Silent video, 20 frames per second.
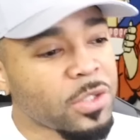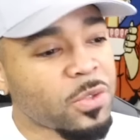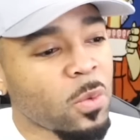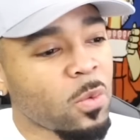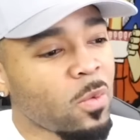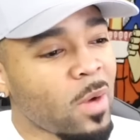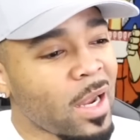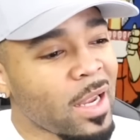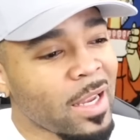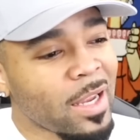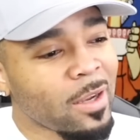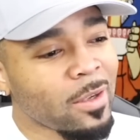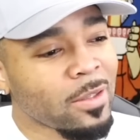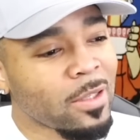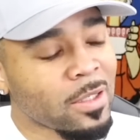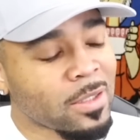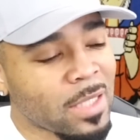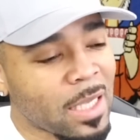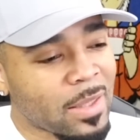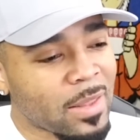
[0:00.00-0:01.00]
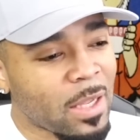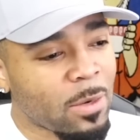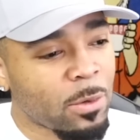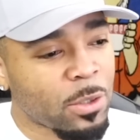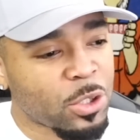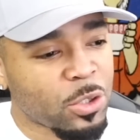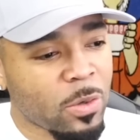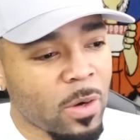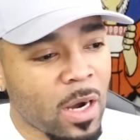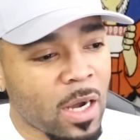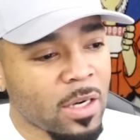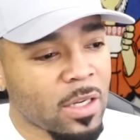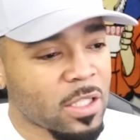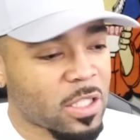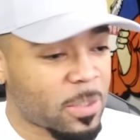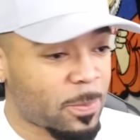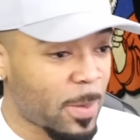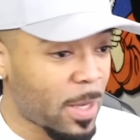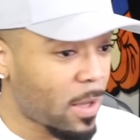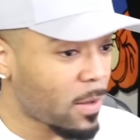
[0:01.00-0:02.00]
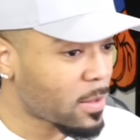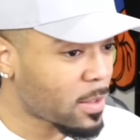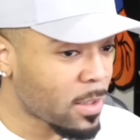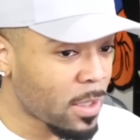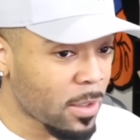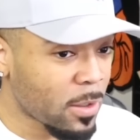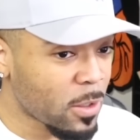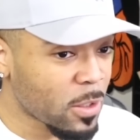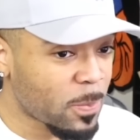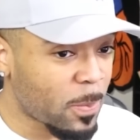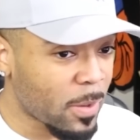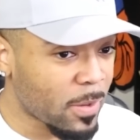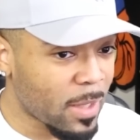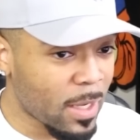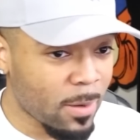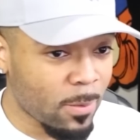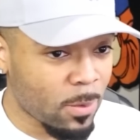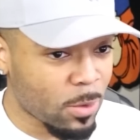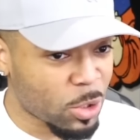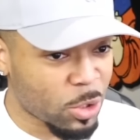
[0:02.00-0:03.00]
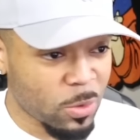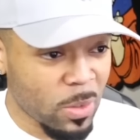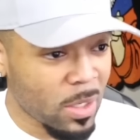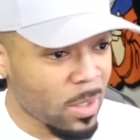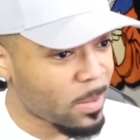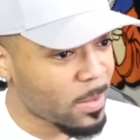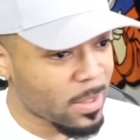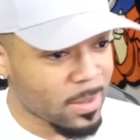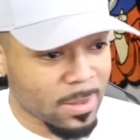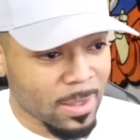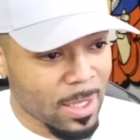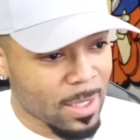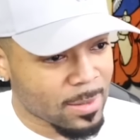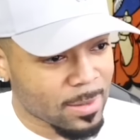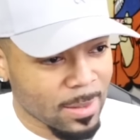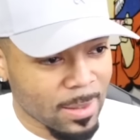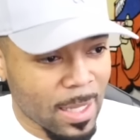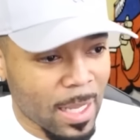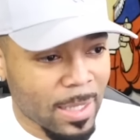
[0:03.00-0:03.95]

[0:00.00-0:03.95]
This one right here looks like they were trying to spell Snickers, but they were straight up dyslexic.